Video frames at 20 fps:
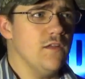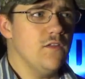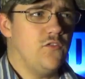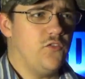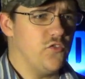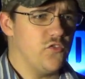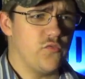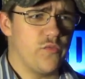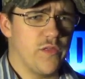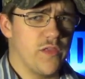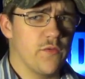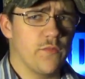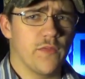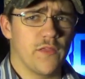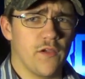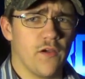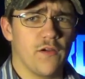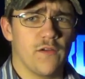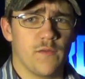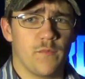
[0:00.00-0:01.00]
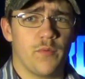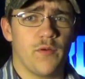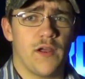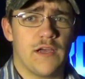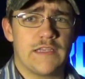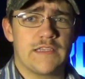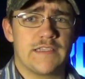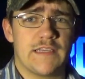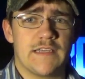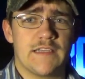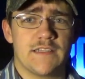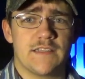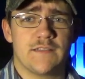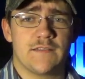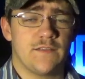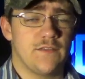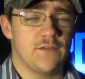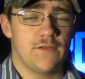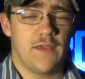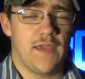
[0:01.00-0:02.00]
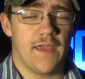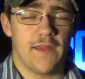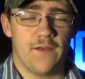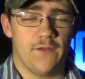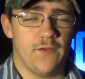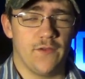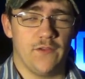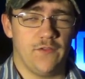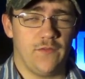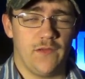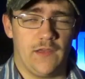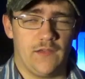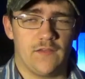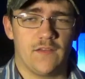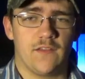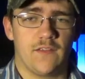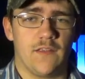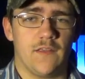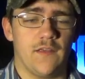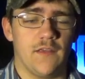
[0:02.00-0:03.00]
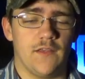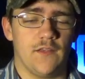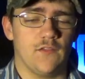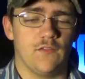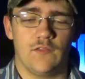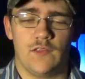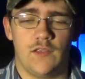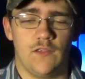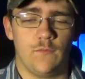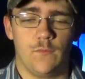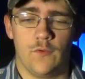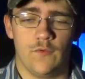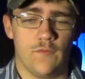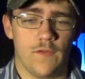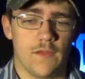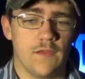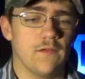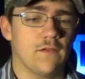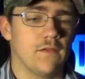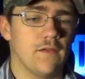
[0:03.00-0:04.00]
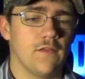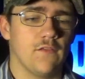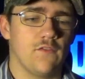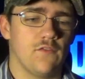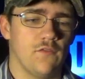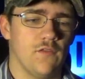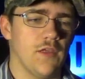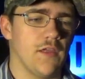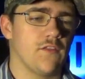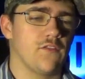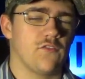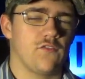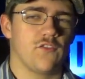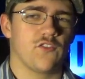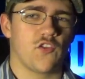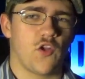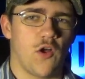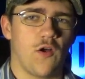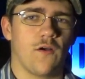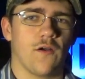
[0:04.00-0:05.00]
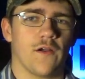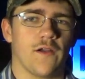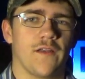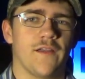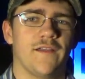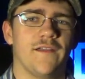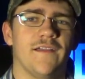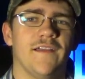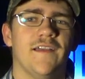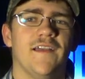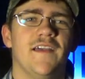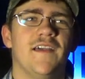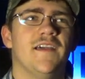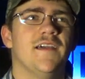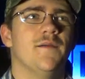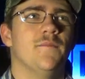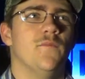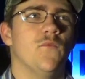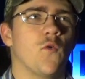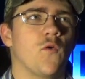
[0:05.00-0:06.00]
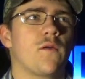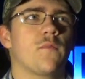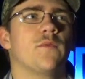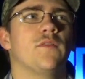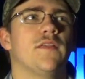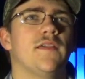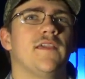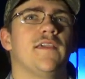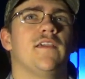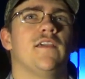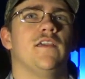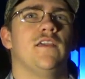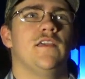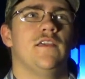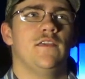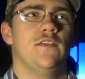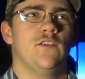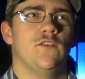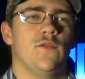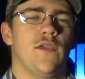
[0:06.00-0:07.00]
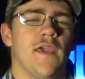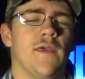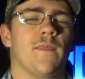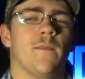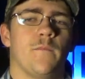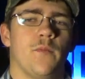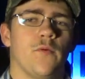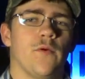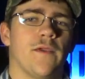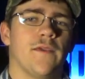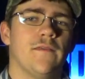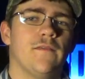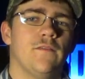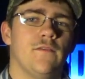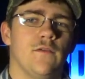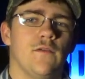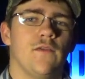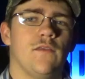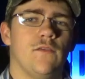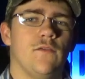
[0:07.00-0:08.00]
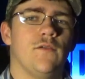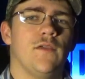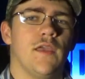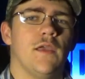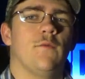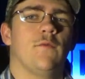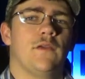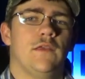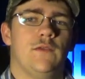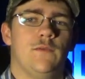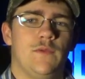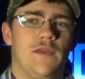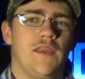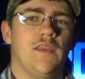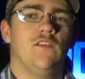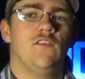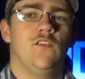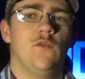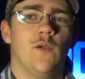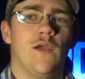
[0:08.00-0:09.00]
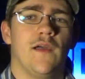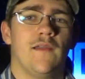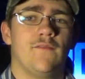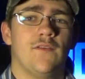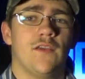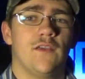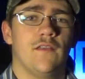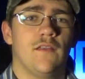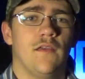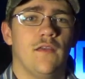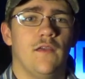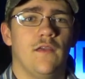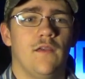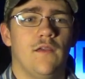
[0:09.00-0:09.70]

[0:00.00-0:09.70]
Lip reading: It's just really, really hard to process. You can't do it as fast as he's moving. It's just hard. Normally, you get the point. You get what you need to out of it.